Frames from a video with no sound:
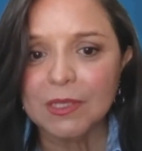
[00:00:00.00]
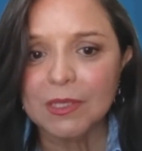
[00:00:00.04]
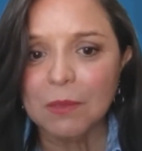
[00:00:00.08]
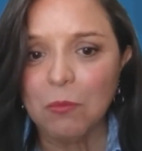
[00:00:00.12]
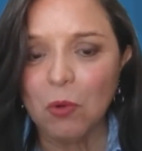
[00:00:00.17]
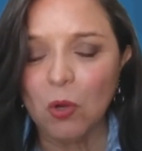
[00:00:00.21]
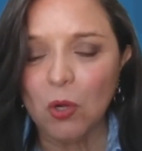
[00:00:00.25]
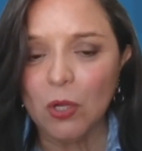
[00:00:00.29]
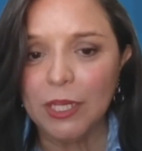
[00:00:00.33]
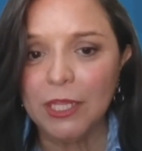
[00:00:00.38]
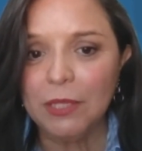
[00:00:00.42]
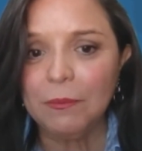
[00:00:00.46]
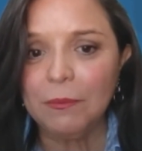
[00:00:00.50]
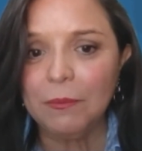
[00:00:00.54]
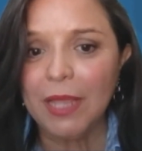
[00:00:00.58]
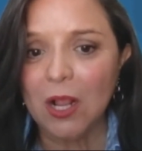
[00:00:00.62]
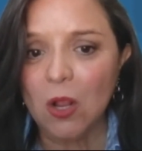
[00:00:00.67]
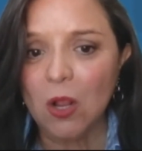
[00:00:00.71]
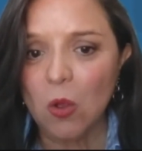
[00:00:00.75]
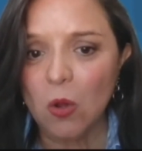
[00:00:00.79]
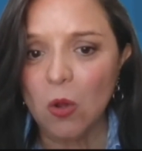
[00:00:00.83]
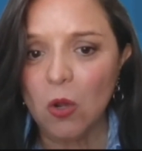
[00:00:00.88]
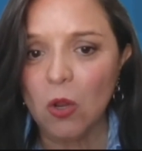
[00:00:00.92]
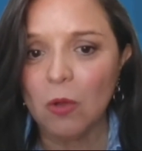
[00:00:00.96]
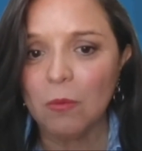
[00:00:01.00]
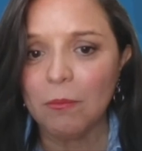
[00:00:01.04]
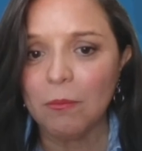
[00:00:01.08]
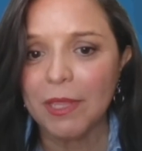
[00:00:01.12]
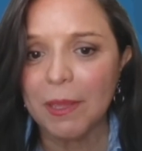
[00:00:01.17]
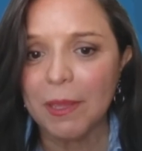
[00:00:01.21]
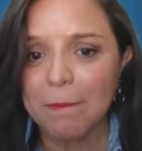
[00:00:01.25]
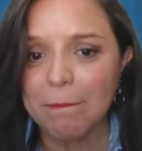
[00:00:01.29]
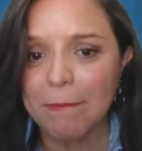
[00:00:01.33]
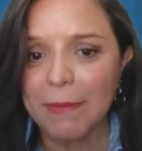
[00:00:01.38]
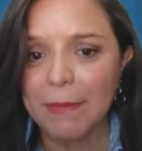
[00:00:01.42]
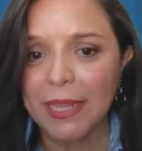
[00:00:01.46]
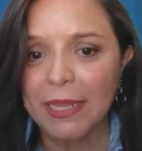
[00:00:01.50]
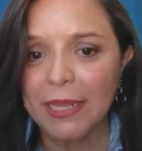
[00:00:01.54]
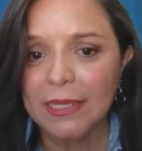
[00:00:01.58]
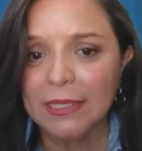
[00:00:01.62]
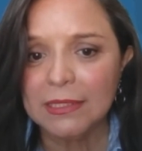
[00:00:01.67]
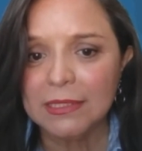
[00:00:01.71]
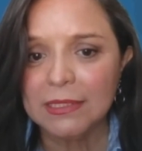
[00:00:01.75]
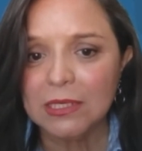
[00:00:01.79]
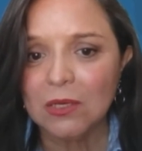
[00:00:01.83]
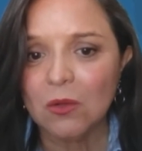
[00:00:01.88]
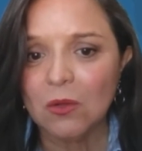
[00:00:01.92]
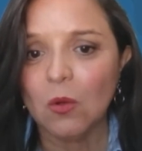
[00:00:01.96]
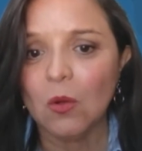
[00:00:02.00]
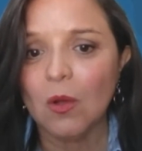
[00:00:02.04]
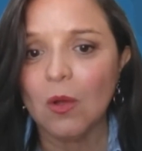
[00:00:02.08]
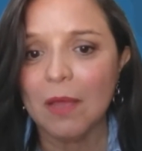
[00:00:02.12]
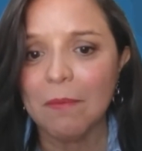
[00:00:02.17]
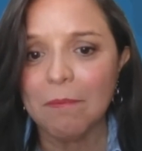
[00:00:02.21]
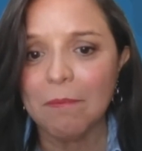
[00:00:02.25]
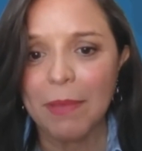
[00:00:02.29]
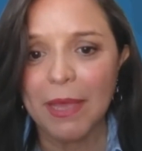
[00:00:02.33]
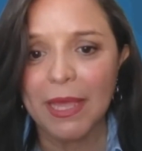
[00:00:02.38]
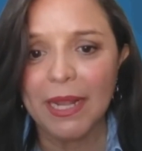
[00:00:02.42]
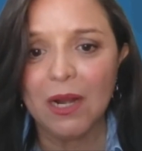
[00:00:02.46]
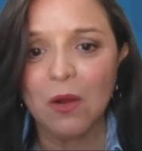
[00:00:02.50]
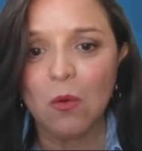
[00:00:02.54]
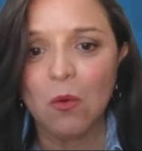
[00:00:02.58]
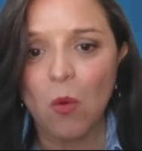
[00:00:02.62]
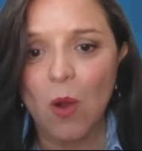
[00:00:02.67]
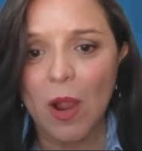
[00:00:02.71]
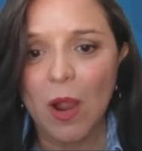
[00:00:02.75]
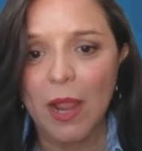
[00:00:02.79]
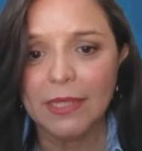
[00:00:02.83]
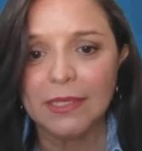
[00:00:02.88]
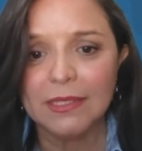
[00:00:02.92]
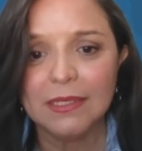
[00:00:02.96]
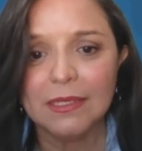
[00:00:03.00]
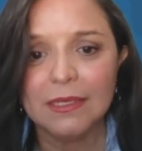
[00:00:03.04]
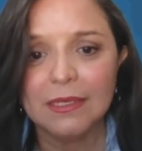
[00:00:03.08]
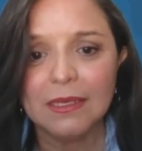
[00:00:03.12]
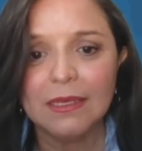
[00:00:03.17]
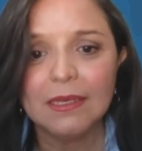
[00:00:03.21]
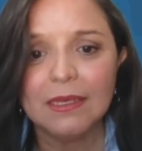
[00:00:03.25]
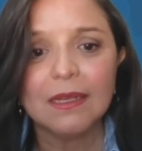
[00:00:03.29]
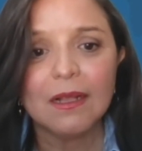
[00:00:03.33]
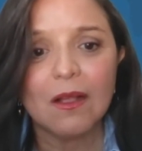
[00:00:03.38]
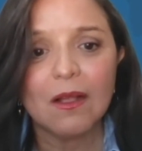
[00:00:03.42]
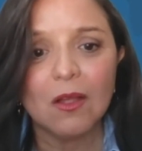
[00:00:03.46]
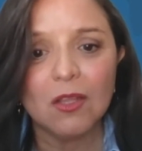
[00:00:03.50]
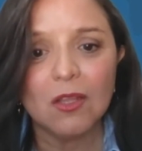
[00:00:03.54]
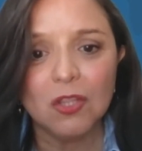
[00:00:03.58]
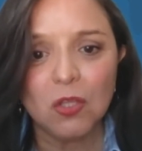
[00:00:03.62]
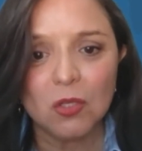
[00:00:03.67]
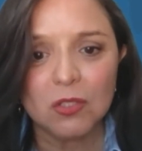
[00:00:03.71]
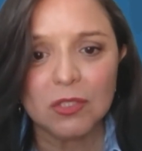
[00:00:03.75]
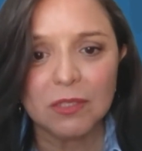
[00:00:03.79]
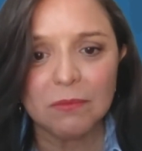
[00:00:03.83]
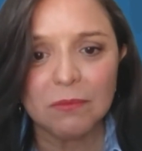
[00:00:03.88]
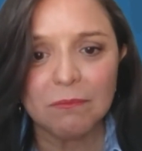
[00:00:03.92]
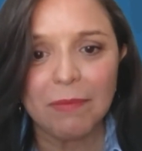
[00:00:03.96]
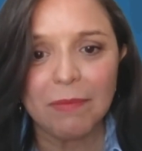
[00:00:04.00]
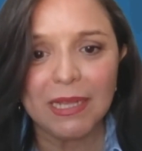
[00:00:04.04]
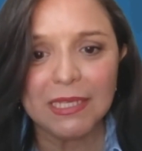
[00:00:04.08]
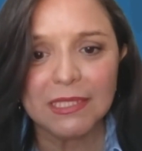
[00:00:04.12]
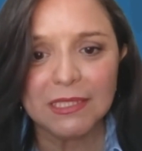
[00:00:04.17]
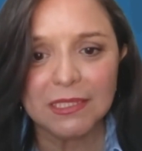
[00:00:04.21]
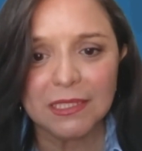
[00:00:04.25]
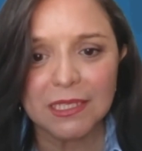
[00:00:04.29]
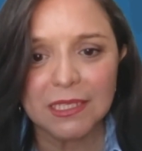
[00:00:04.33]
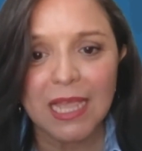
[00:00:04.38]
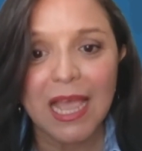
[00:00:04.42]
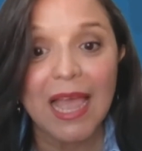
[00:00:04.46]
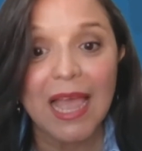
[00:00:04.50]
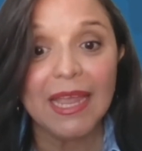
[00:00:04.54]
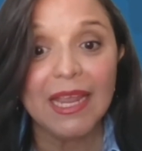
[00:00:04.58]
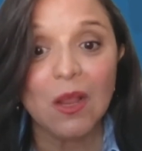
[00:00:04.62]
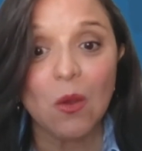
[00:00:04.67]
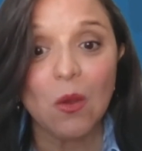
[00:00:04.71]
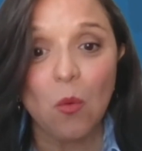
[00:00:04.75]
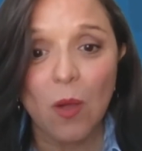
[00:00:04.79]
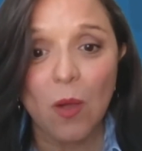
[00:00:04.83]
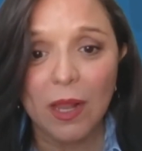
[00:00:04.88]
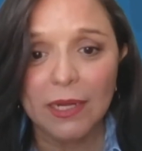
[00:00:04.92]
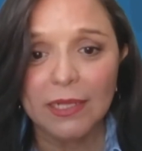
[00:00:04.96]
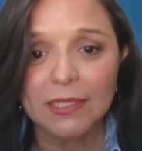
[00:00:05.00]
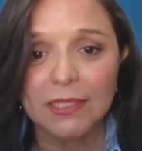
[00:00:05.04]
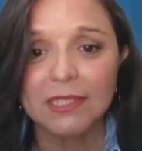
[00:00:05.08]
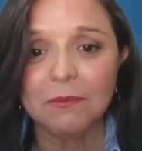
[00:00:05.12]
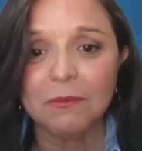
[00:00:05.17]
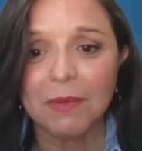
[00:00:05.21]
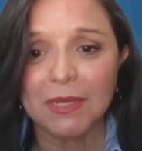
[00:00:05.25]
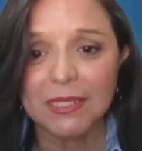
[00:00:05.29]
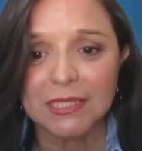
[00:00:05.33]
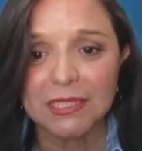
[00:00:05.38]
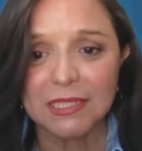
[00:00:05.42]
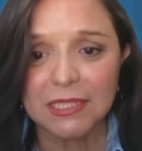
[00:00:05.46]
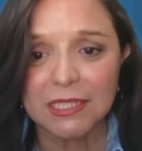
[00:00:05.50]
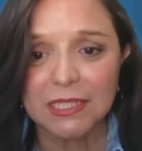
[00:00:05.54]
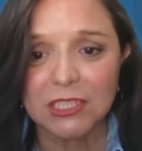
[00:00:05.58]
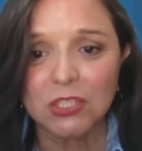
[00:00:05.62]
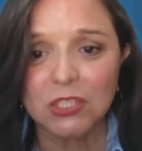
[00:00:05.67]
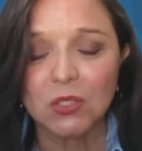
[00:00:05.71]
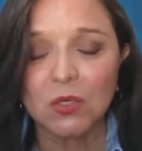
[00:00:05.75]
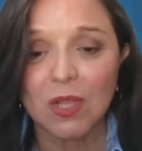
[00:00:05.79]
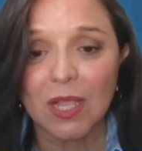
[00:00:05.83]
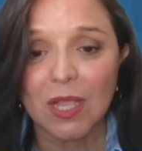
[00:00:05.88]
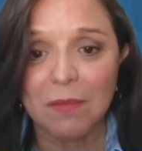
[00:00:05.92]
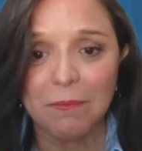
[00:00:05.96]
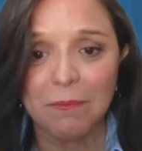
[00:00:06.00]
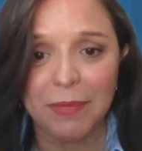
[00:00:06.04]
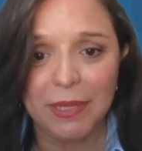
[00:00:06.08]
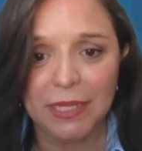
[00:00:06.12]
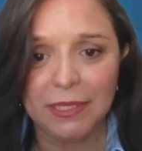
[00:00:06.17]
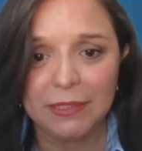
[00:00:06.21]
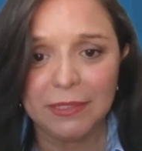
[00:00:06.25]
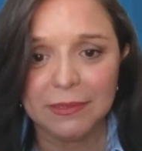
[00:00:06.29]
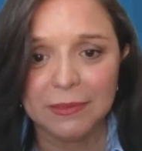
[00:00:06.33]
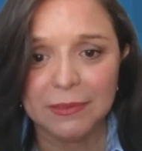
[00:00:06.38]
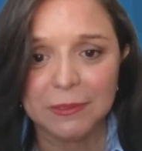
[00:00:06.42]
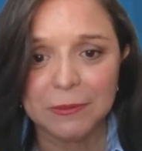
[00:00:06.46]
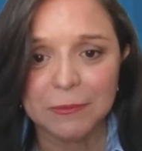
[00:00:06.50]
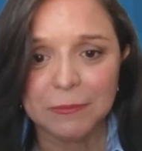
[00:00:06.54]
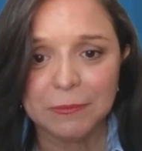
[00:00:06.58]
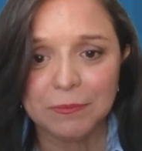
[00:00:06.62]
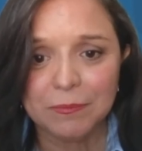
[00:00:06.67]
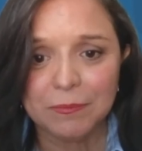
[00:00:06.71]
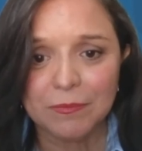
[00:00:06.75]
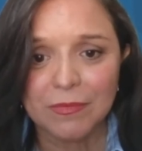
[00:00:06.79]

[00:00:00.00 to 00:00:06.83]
Bolivia, Colombia, Mexico, and Paraguay conducted high-quality vaccination campaigns.